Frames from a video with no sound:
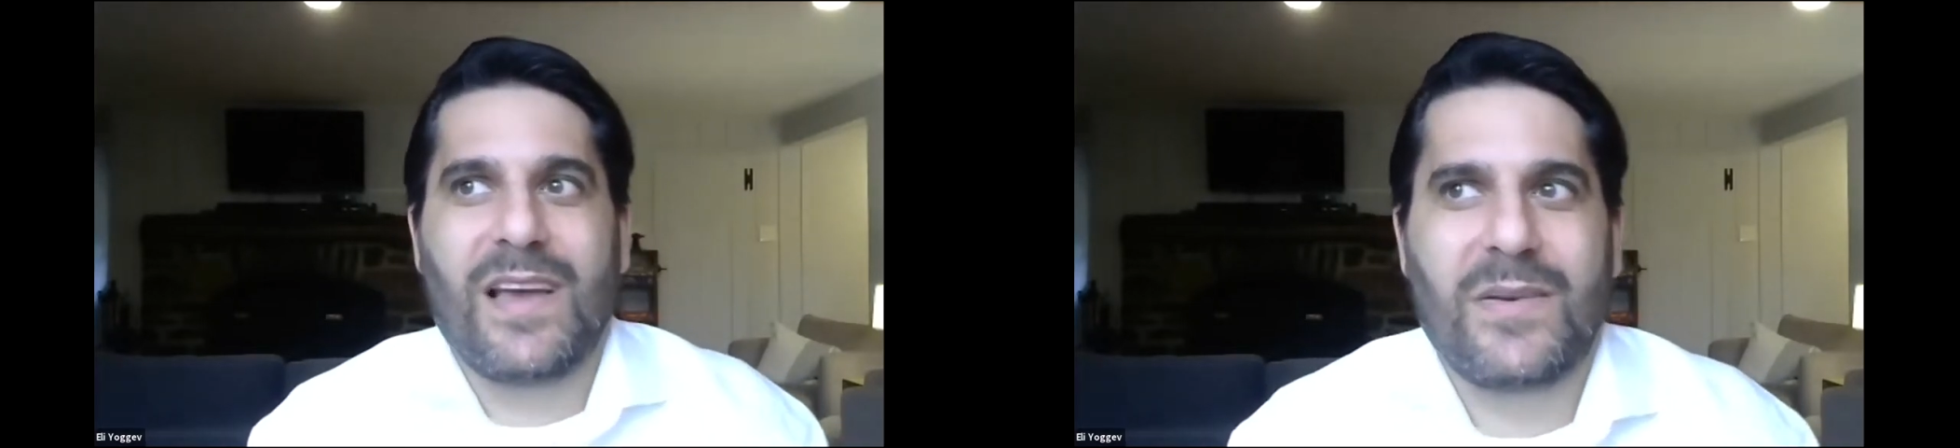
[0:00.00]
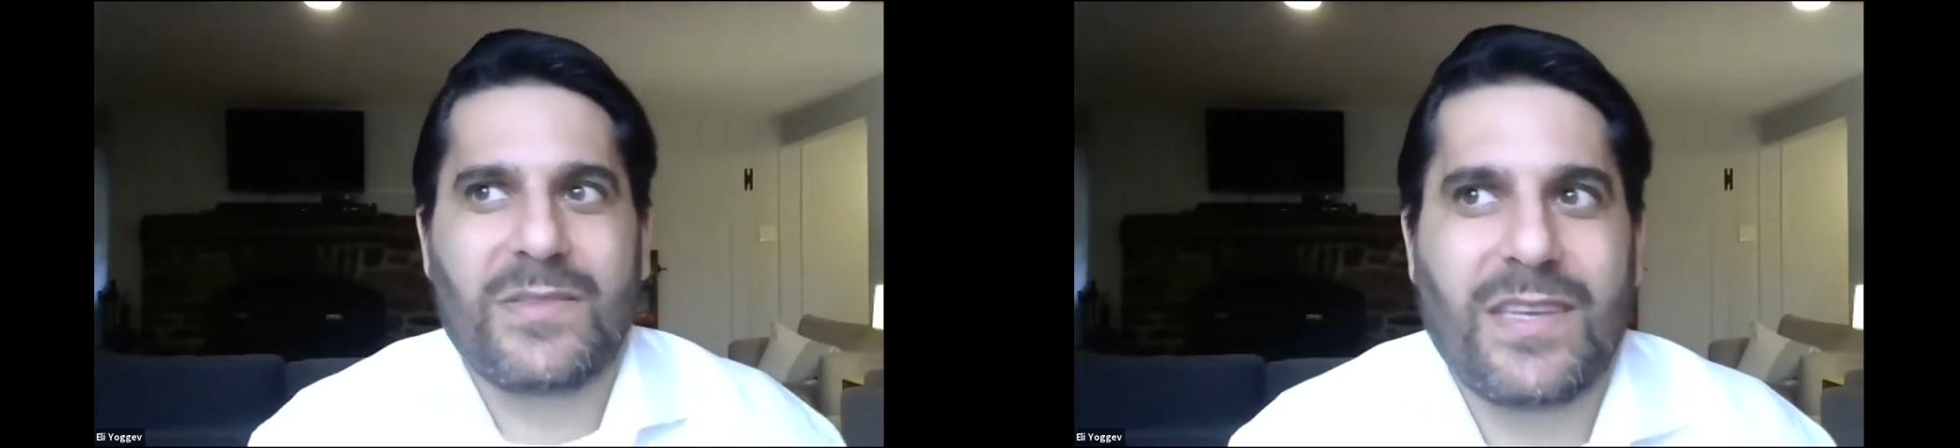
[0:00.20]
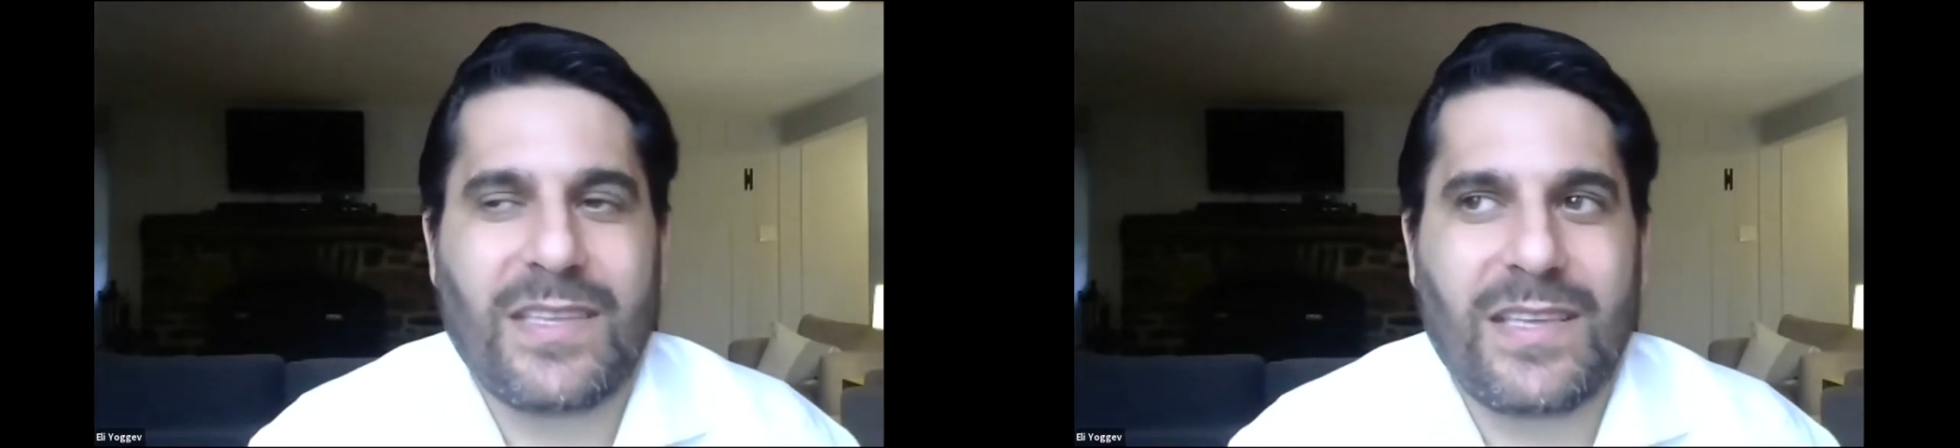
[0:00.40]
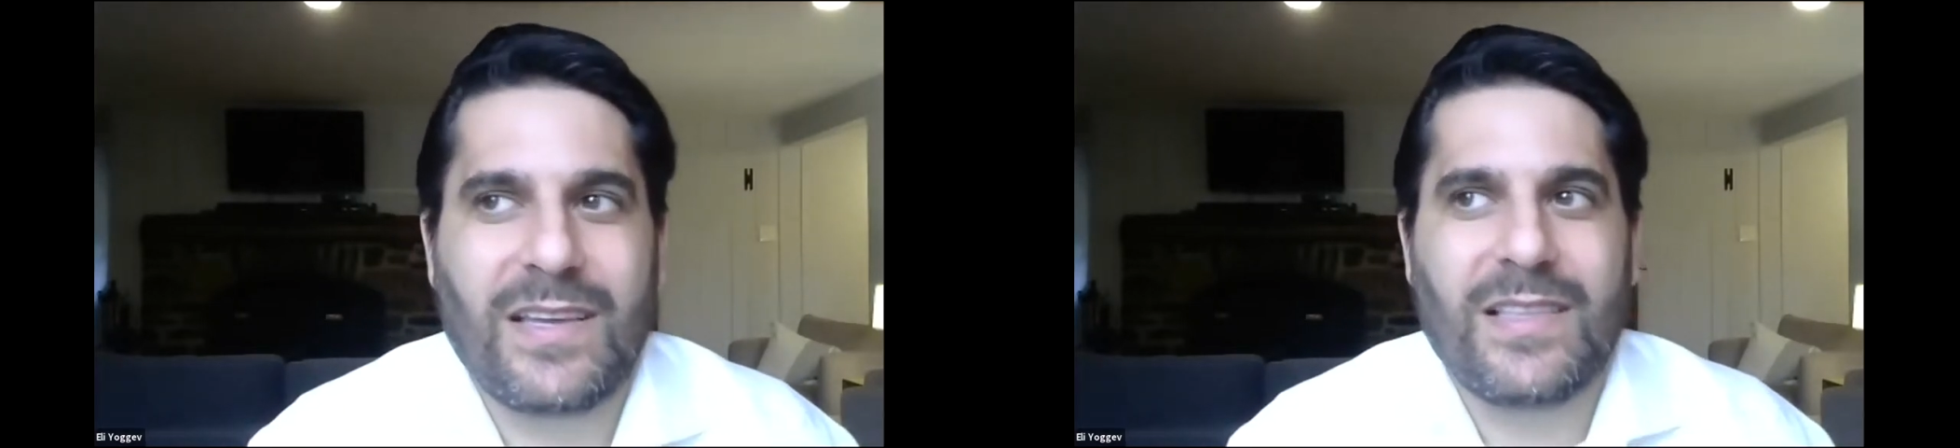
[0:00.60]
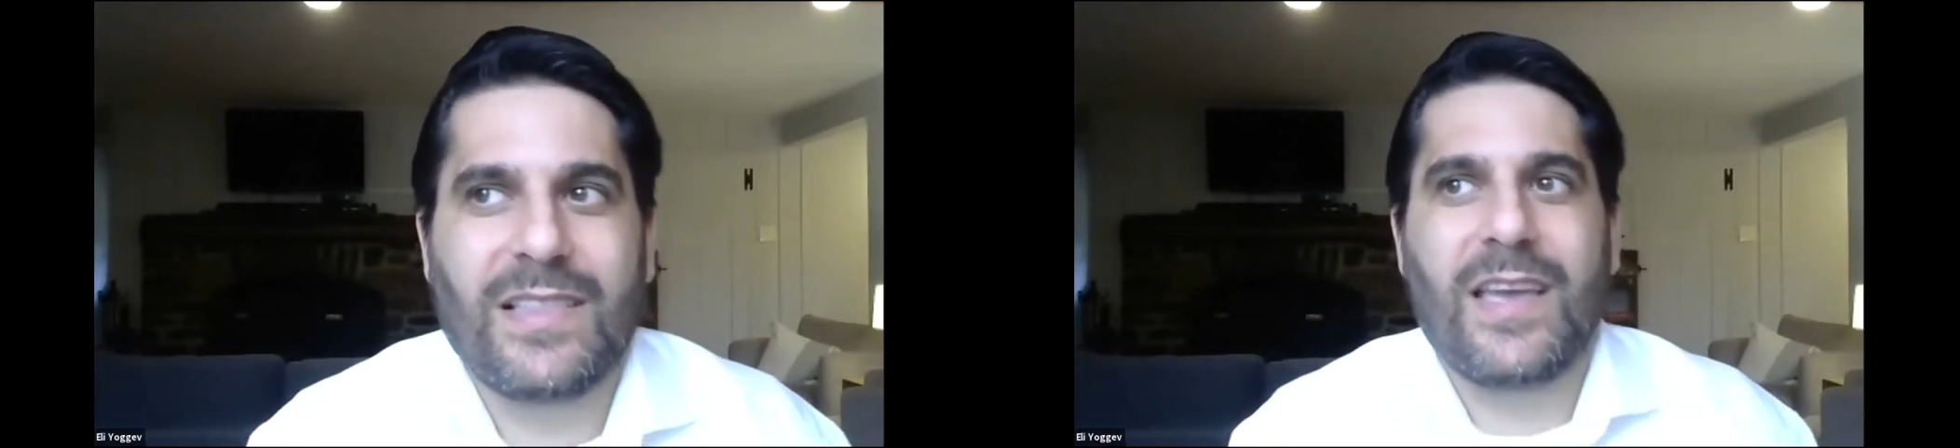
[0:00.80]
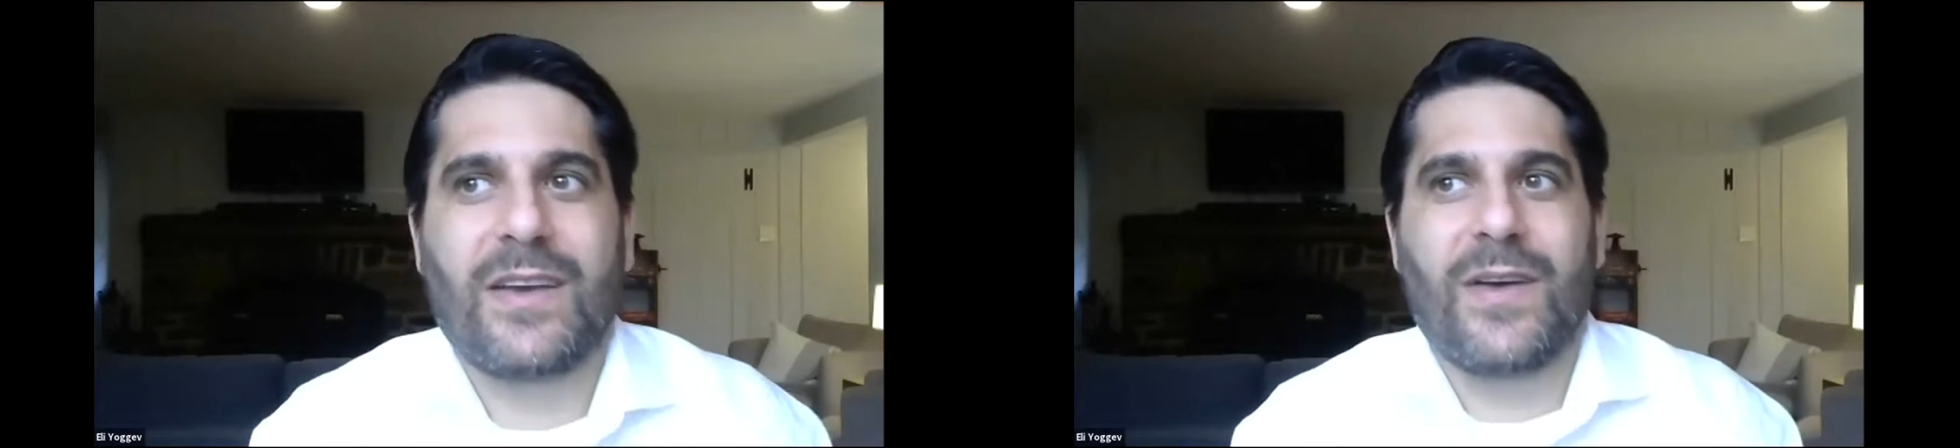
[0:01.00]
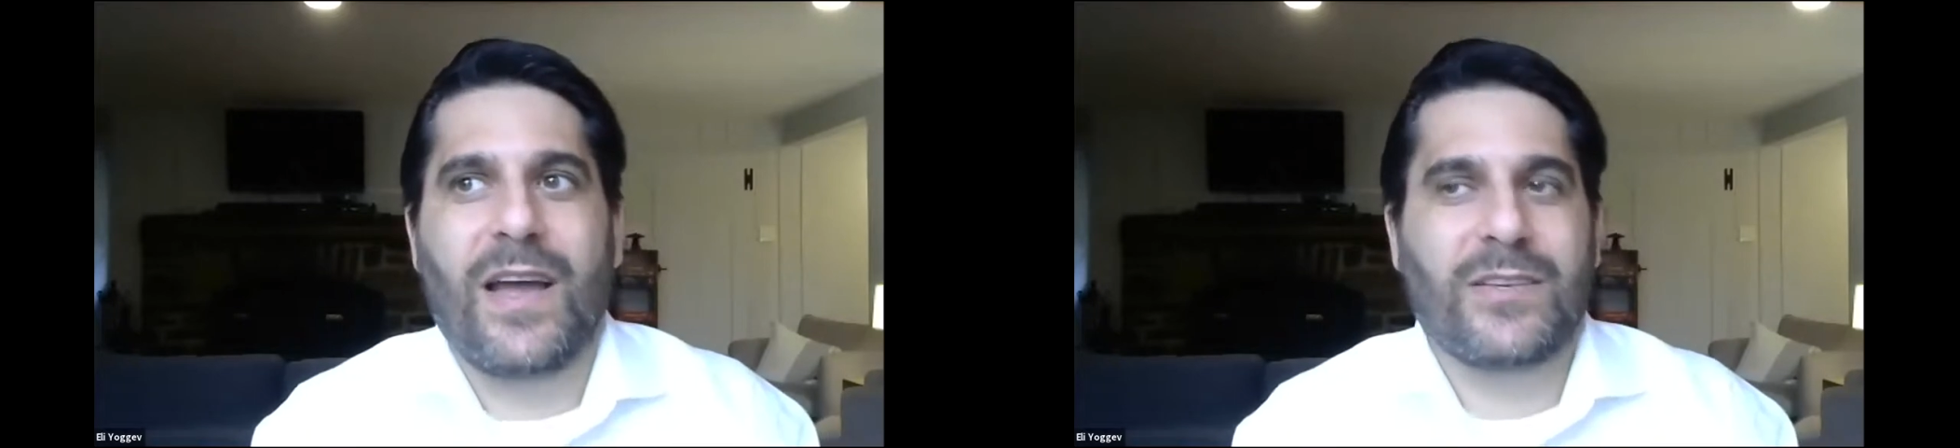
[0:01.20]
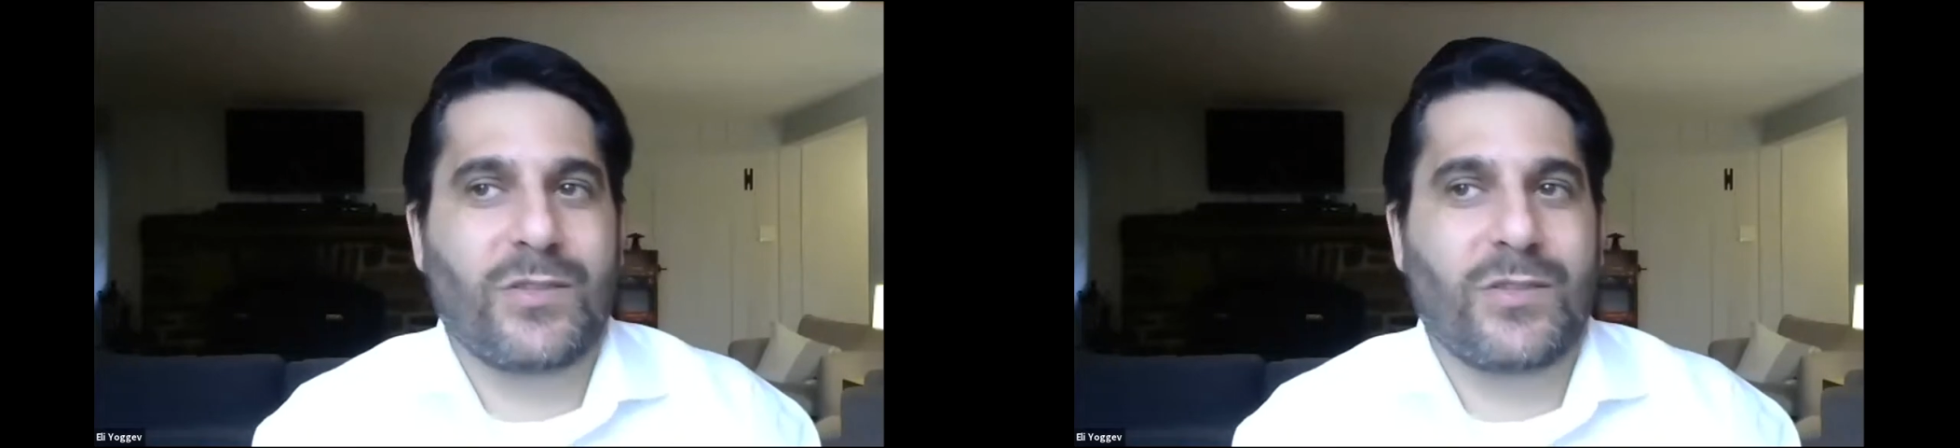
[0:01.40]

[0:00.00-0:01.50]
was like laying around,